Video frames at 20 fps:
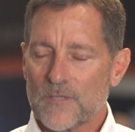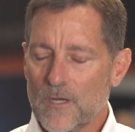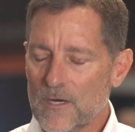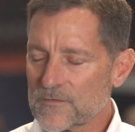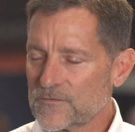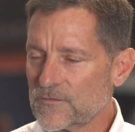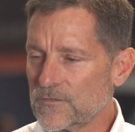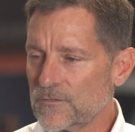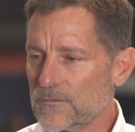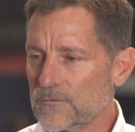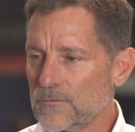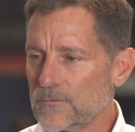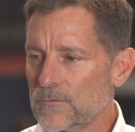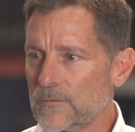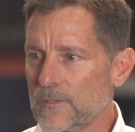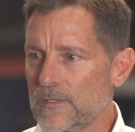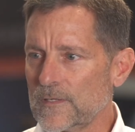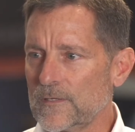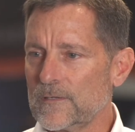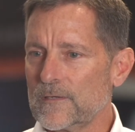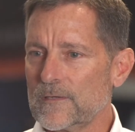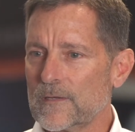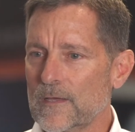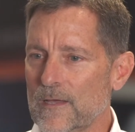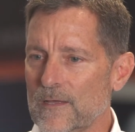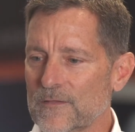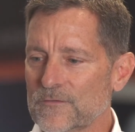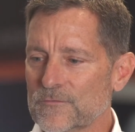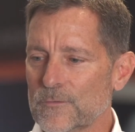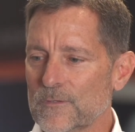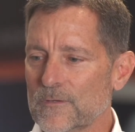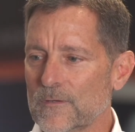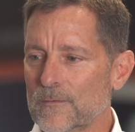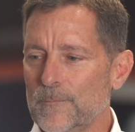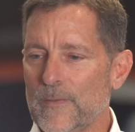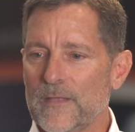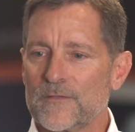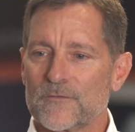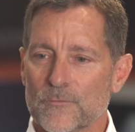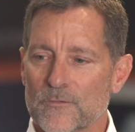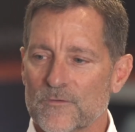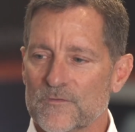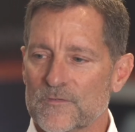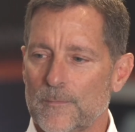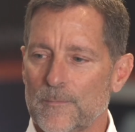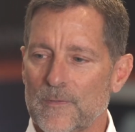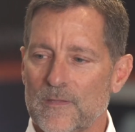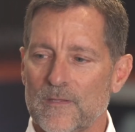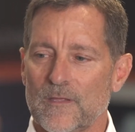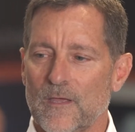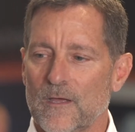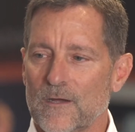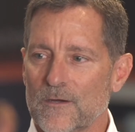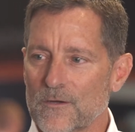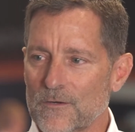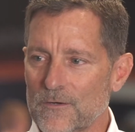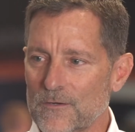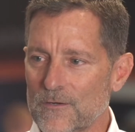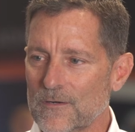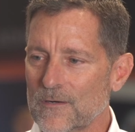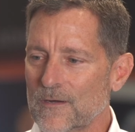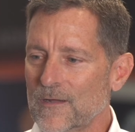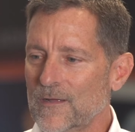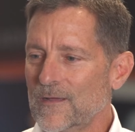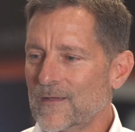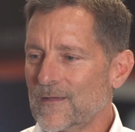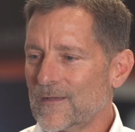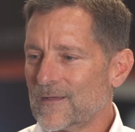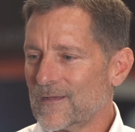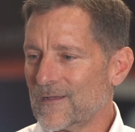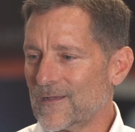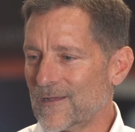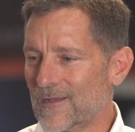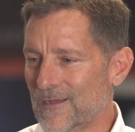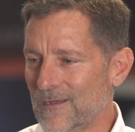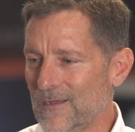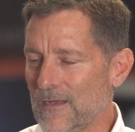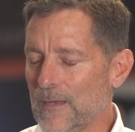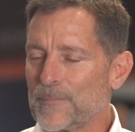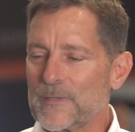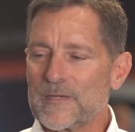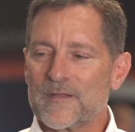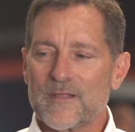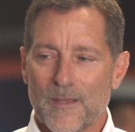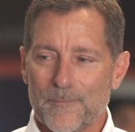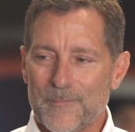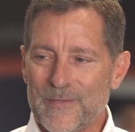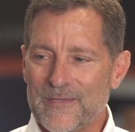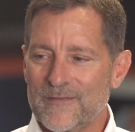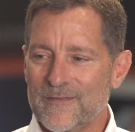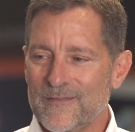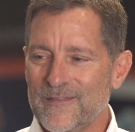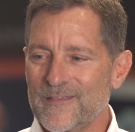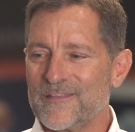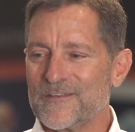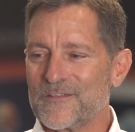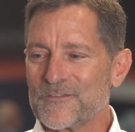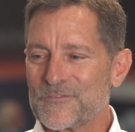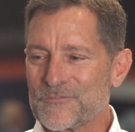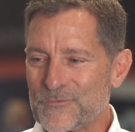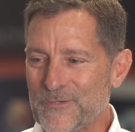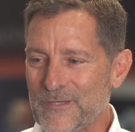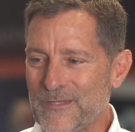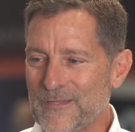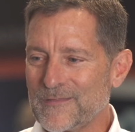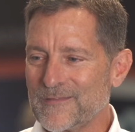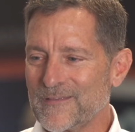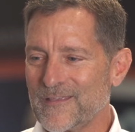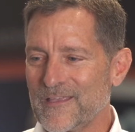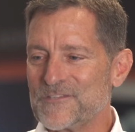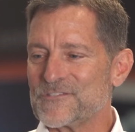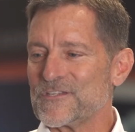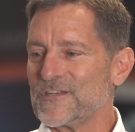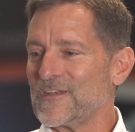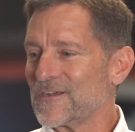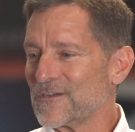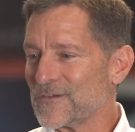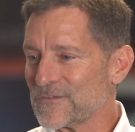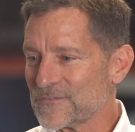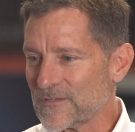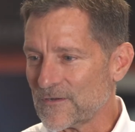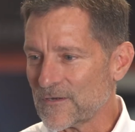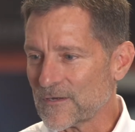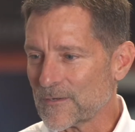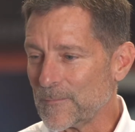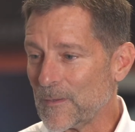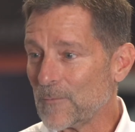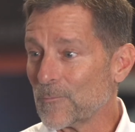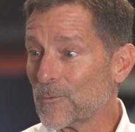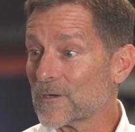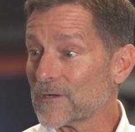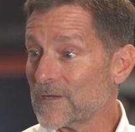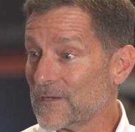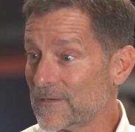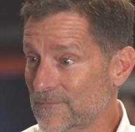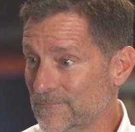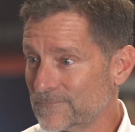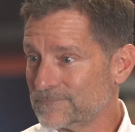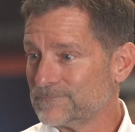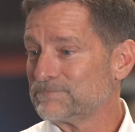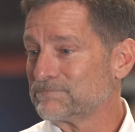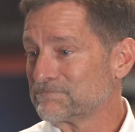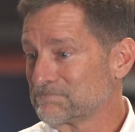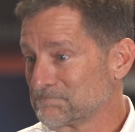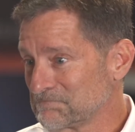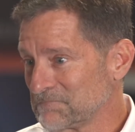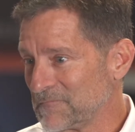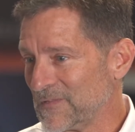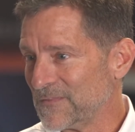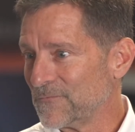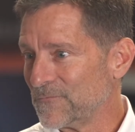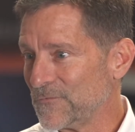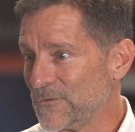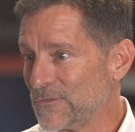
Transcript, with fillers: talk to and uh, sort of mentor some of the younger uh, up and coming industry engineers that are going to be working in the